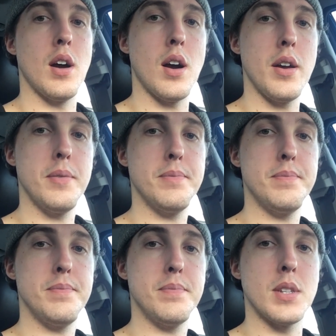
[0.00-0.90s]
All right,
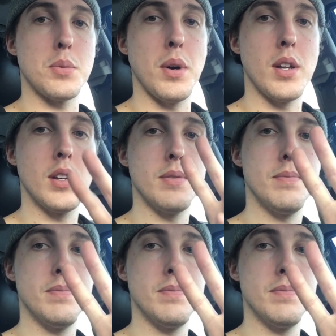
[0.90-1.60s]
that's about it.